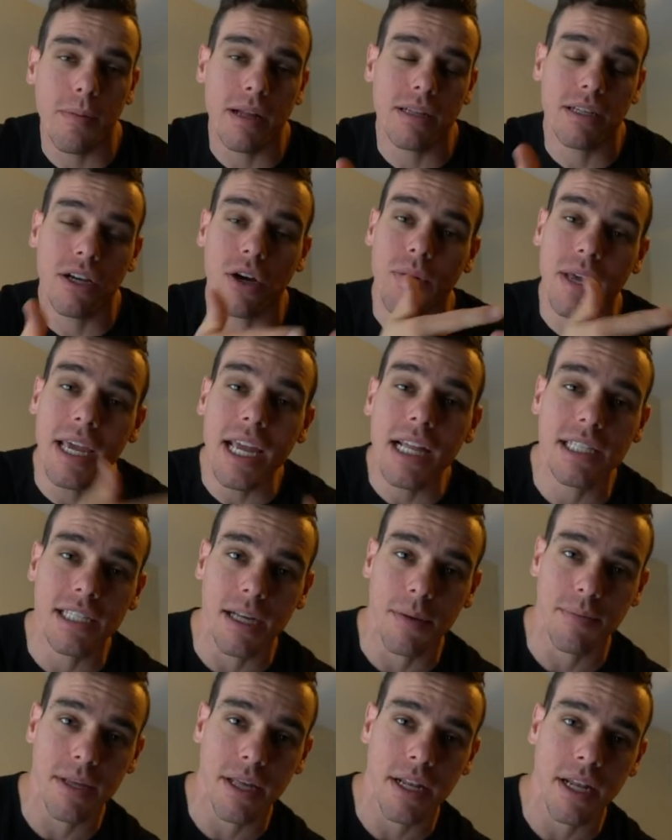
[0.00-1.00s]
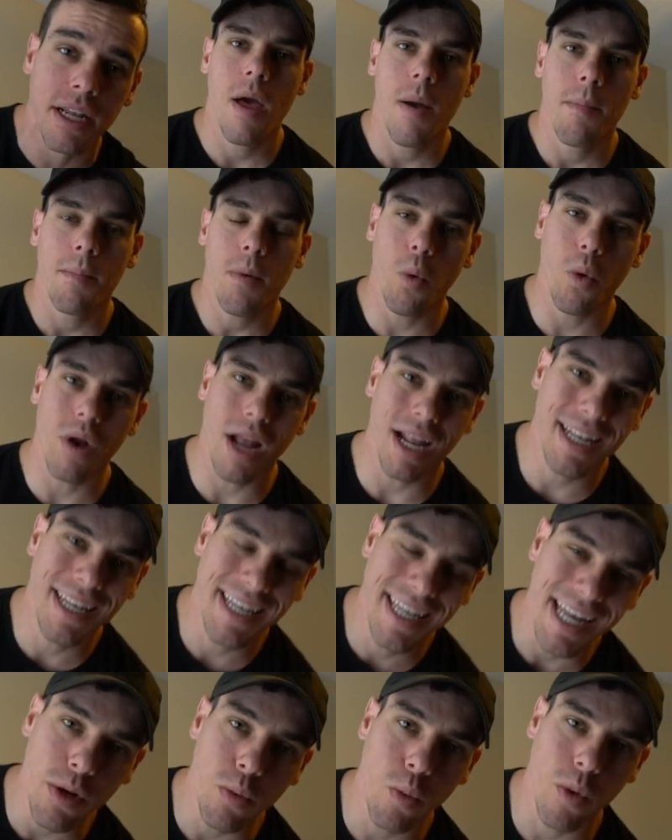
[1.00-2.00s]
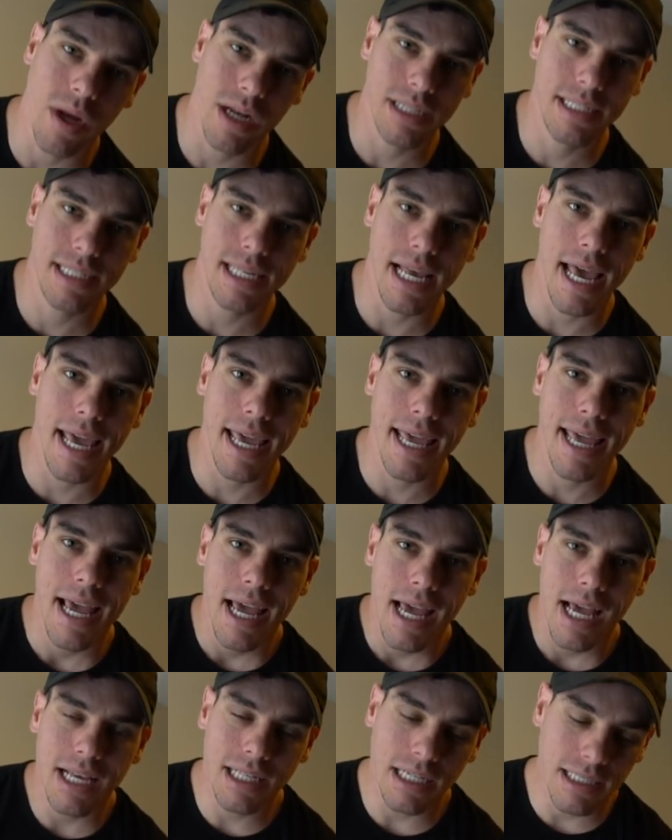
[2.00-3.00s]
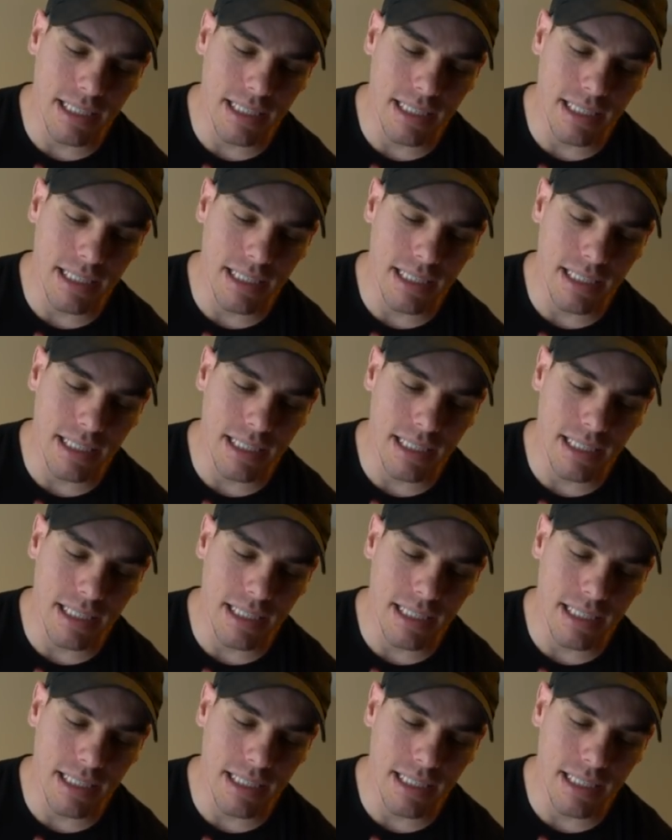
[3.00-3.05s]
I'm about to go eat something. But what I did wanna say is